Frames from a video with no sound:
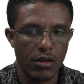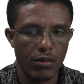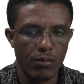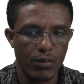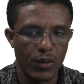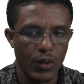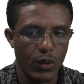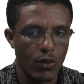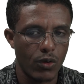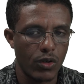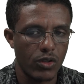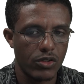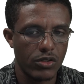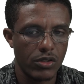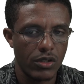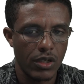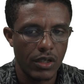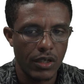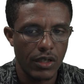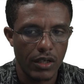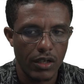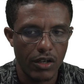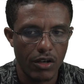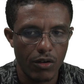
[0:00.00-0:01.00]
because
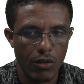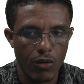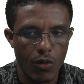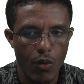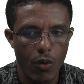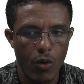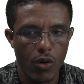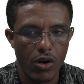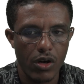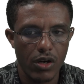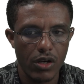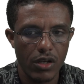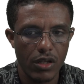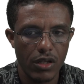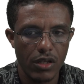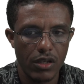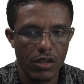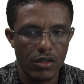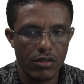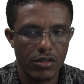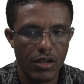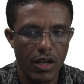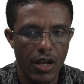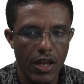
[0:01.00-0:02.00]
already
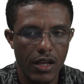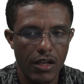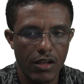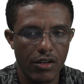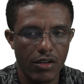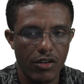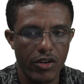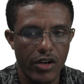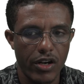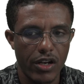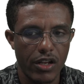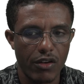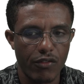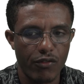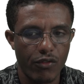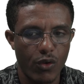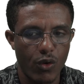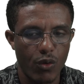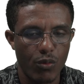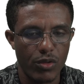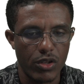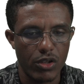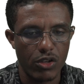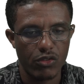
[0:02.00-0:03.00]
it's like learning
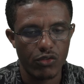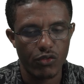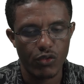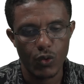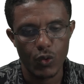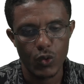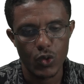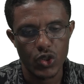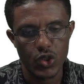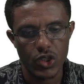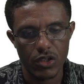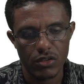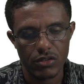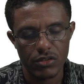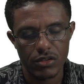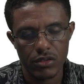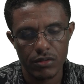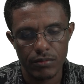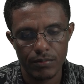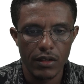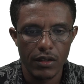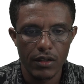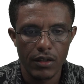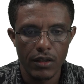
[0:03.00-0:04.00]
from these futures.
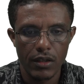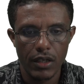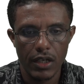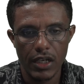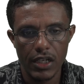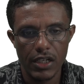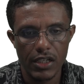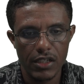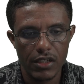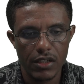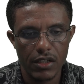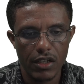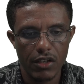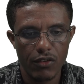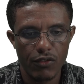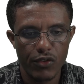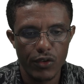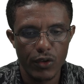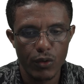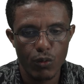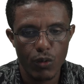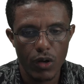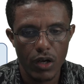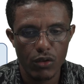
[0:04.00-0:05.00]
And if
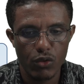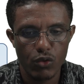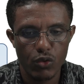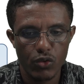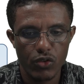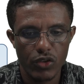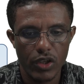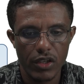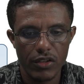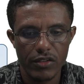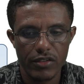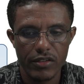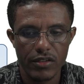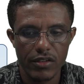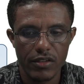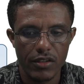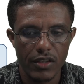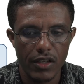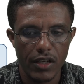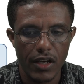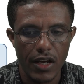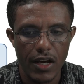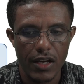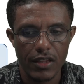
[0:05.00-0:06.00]
we want to test the
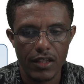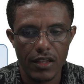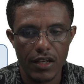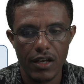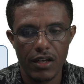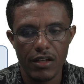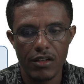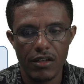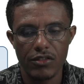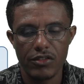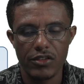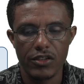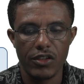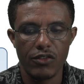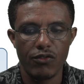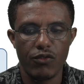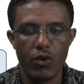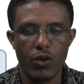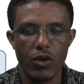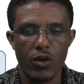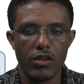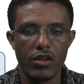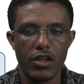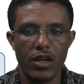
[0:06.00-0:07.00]
data, say
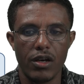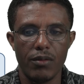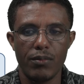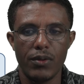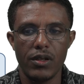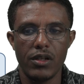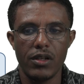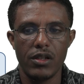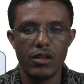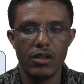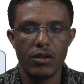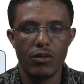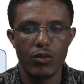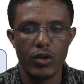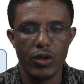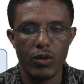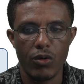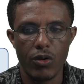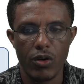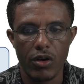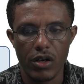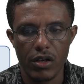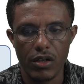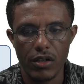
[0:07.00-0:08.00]
for example, we
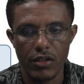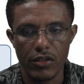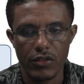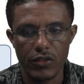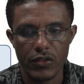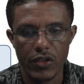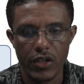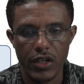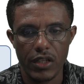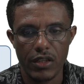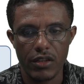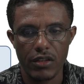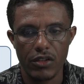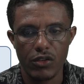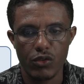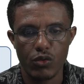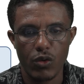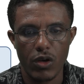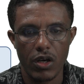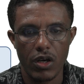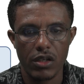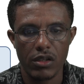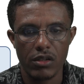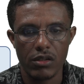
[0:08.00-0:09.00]
already trained this
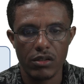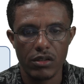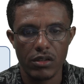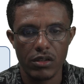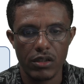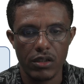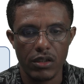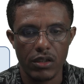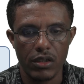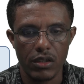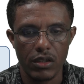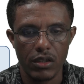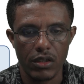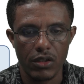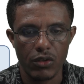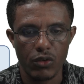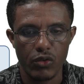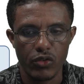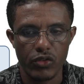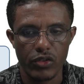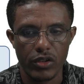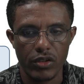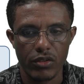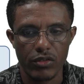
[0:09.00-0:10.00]
one
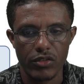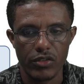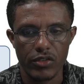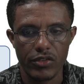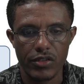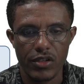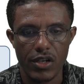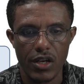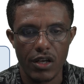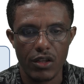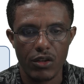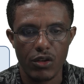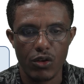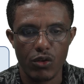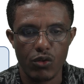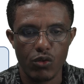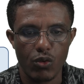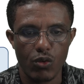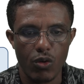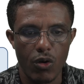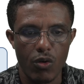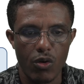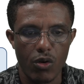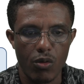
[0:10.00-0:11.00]
using this data
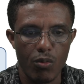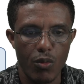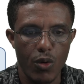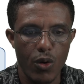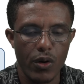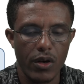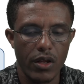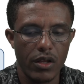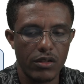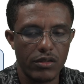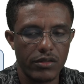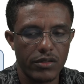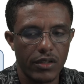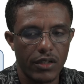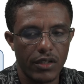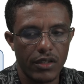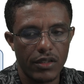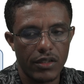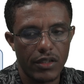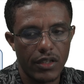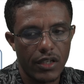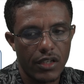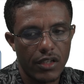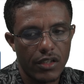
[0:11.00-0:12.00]
to our models,
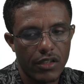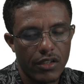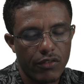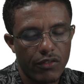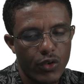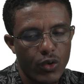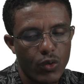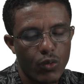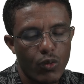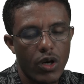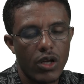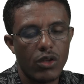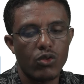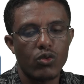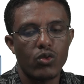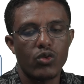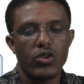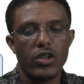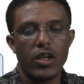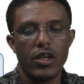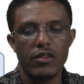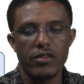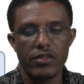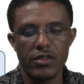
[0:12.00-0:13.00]
and then if we want to
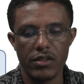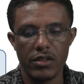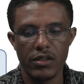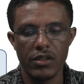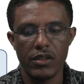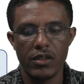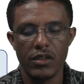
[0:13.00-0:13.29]
test